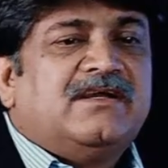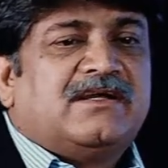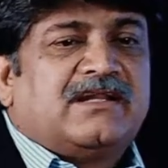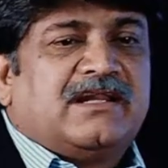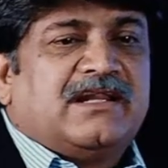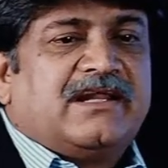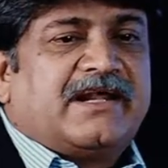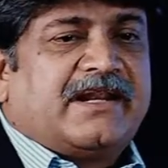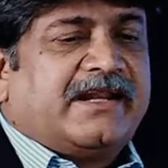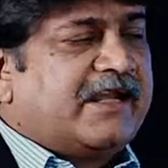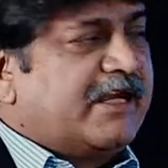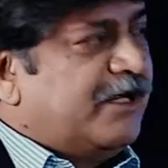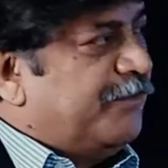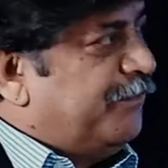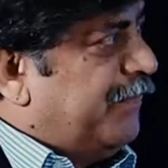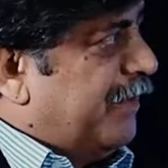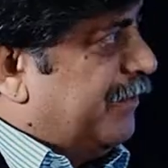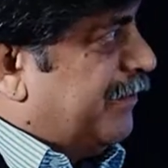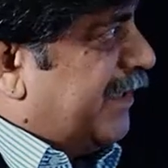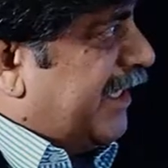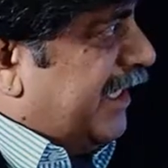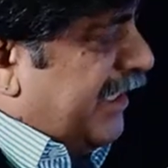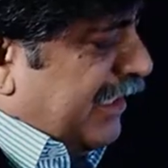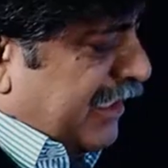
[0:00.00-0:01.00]
learning and
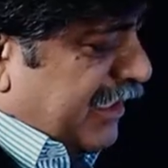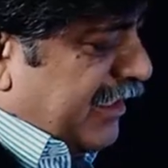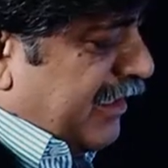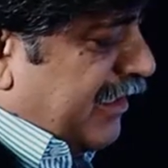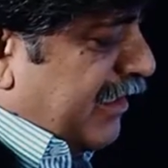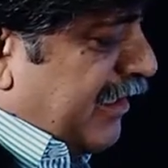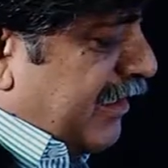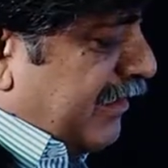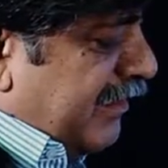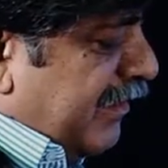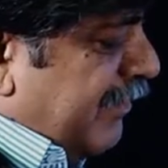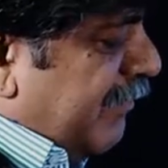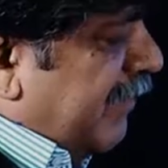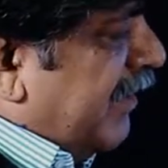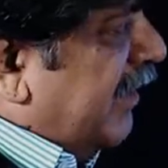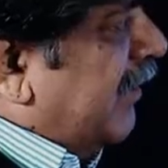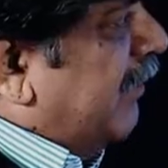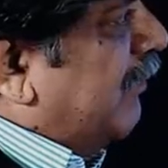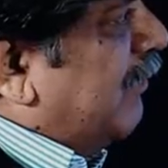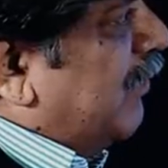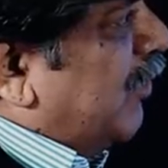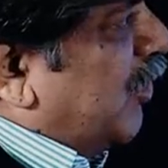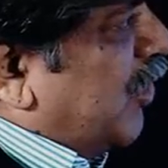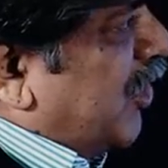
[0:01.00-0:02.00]
memory and another
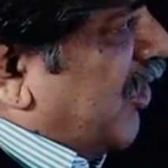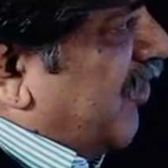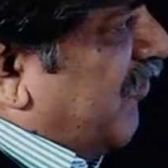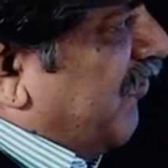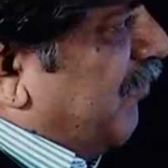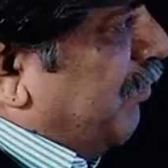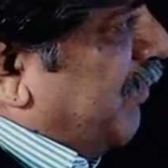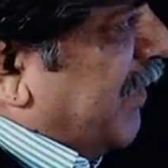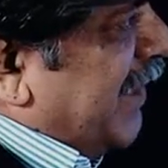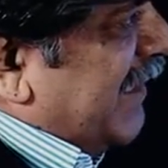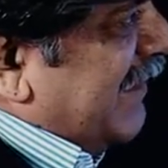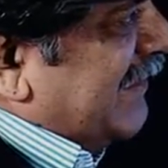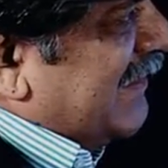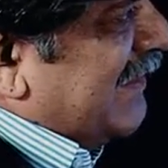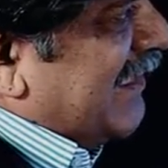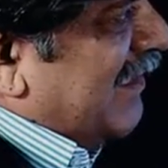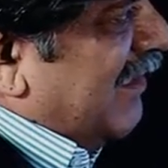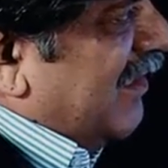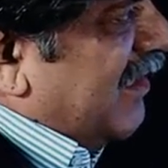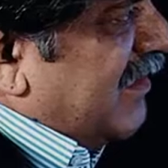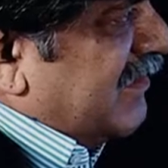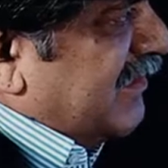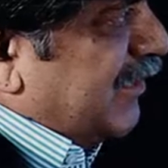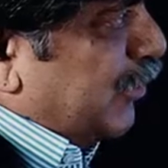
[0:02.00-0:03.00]
neurotransmitter is
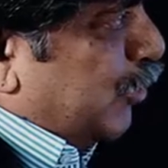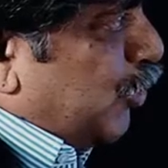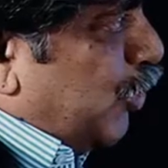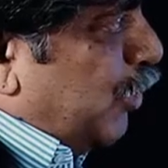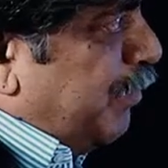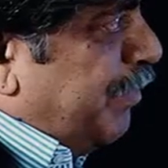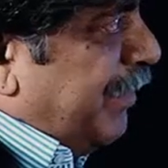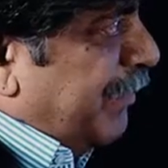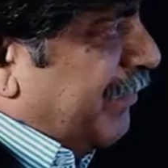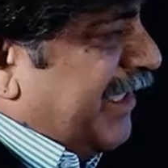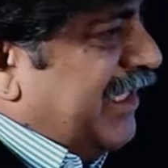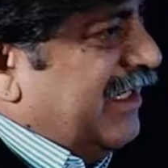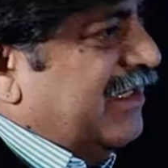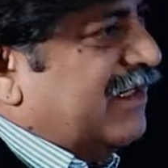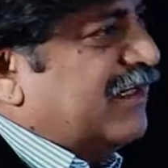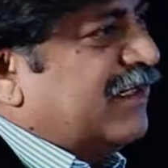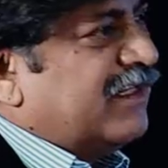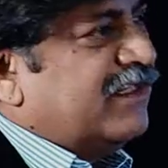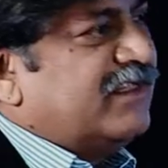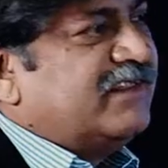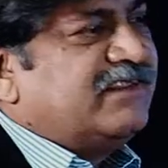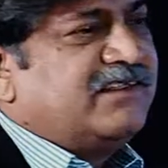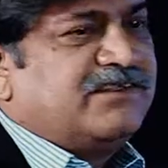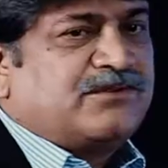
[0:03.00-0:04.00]
called as the dopamine.
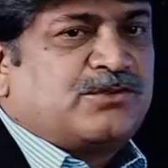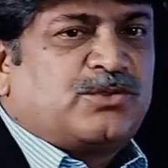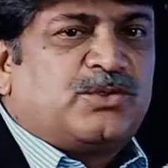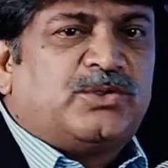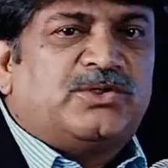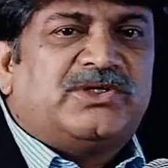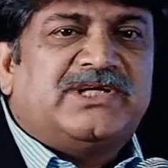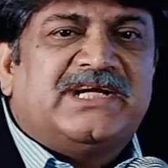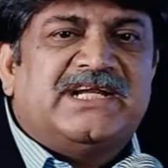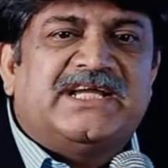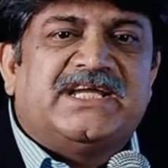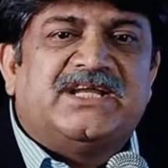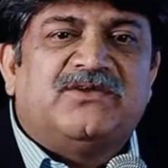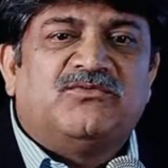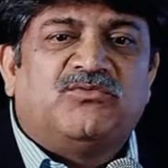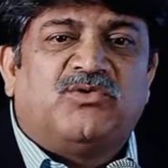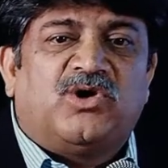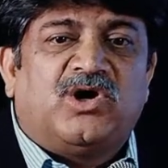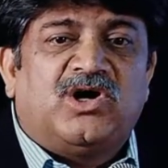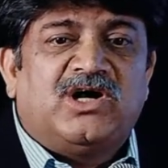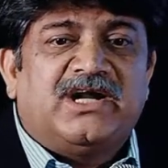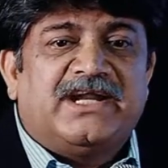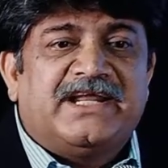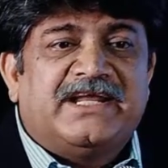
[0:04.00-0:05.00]
This is crucially
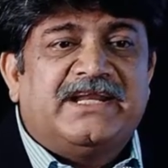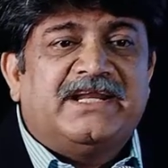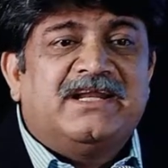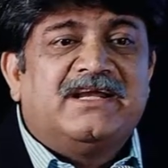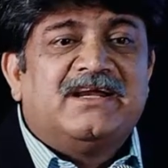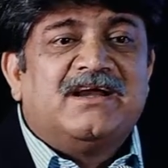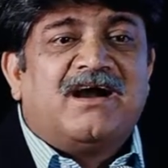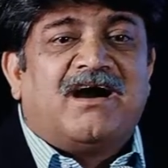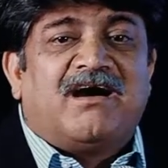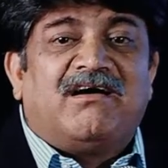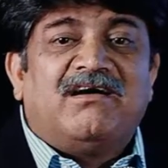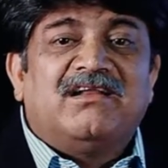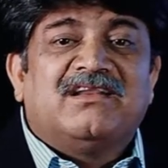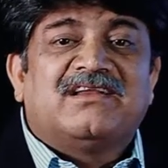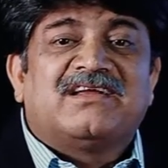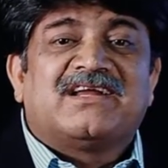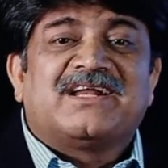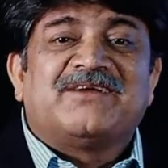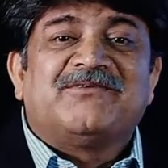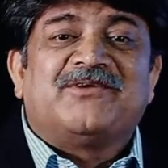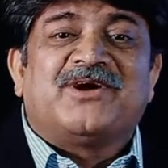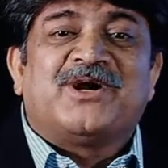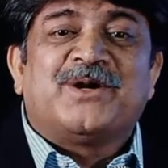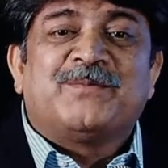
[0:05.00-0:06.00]
involved in all the
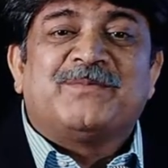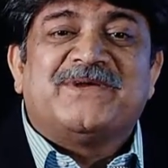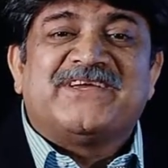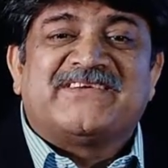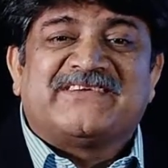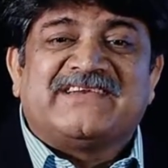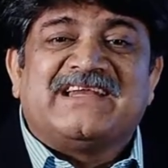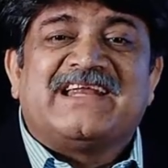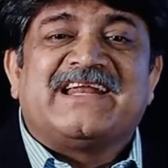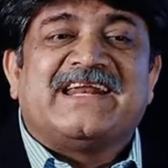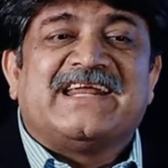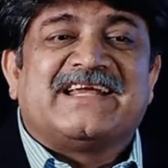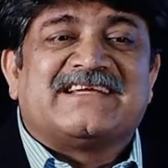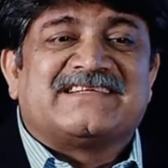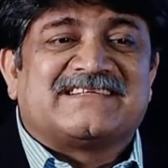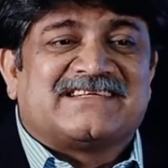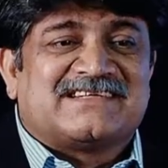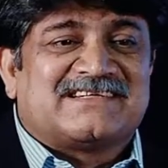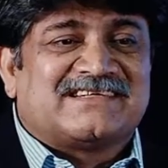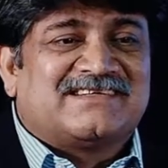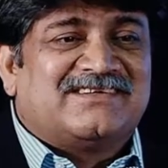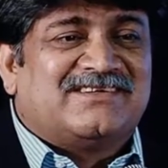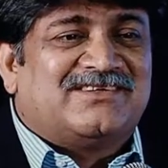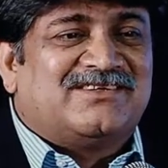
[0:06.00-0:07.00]
reward based learnings.
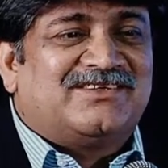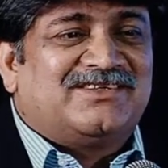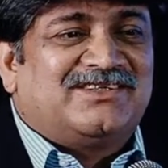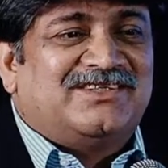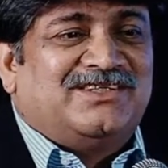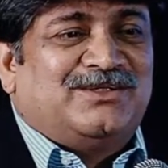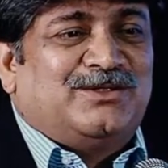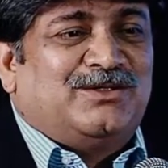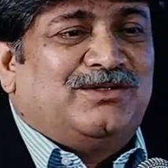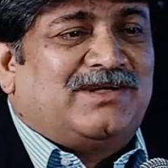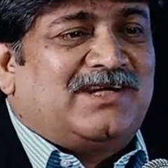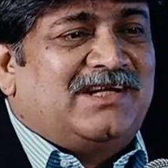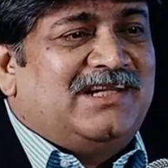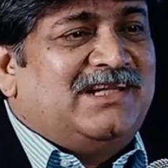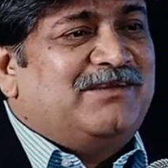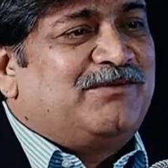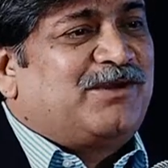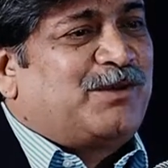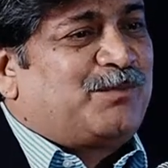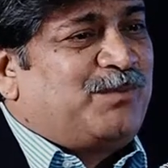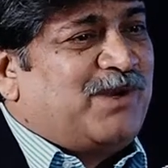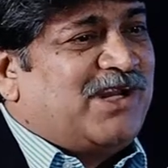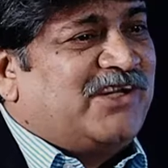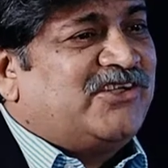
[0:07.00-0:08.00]
So, you know, all
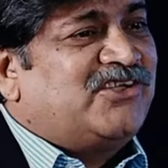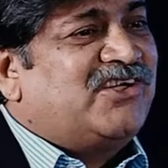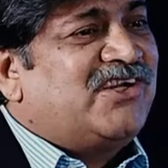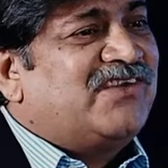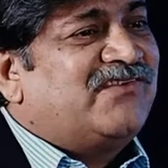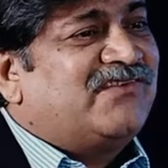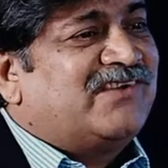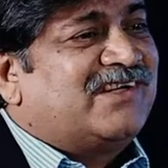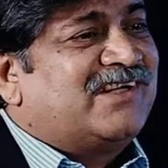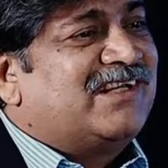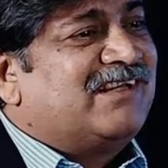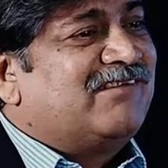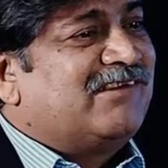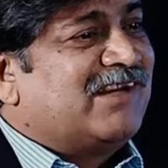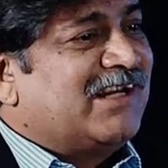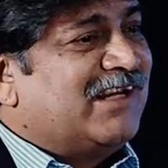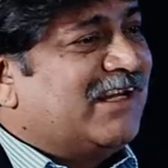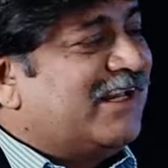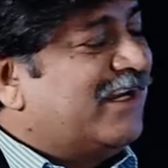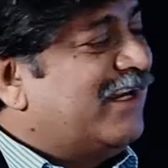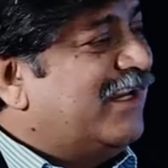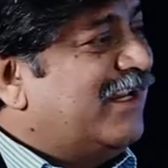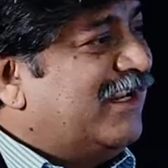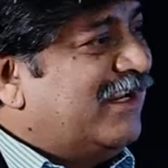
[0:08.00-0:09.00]
your pleasures and your
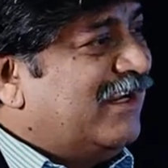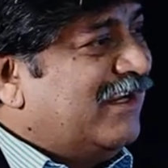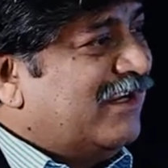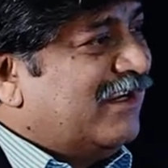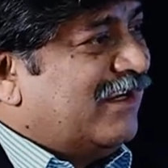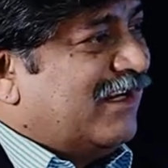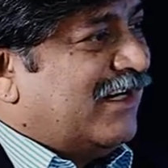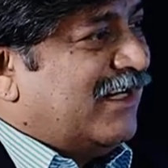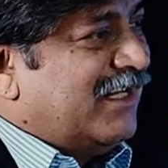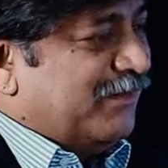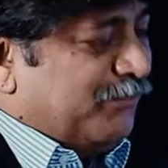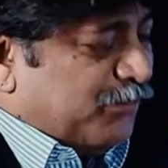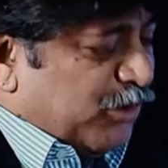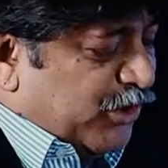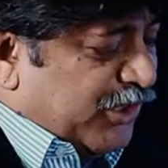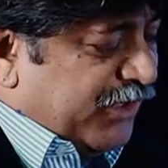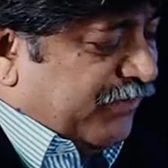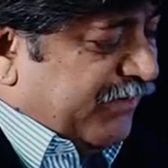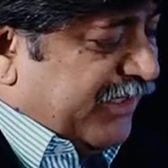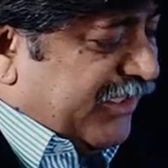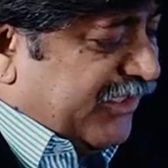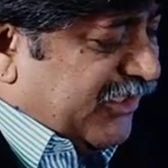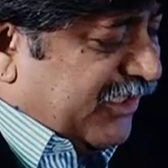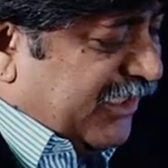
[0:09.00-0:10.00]
learning and the
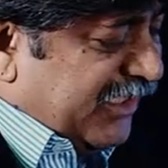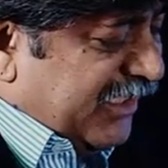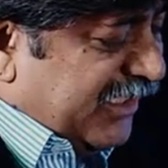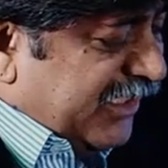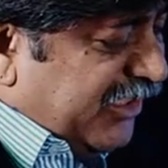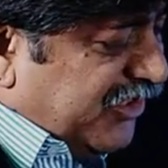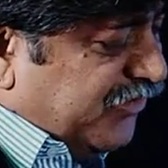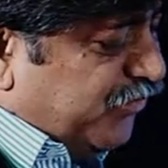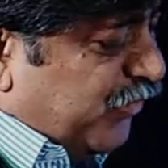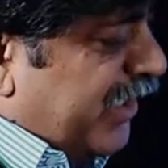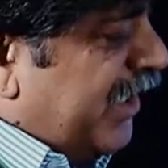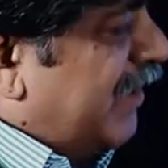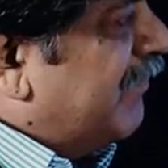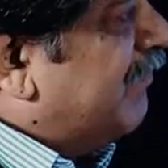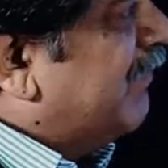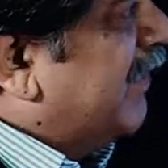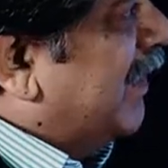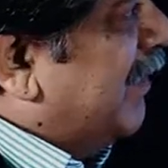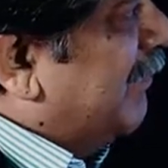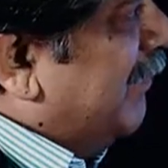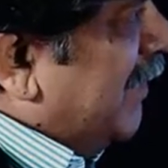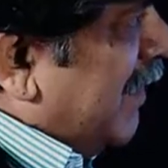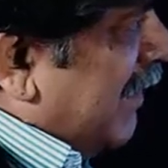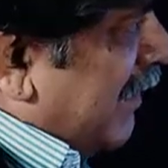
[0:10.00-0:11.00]
motivation, each one of
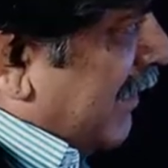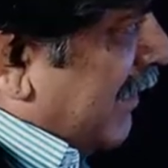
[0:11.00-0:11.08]
them,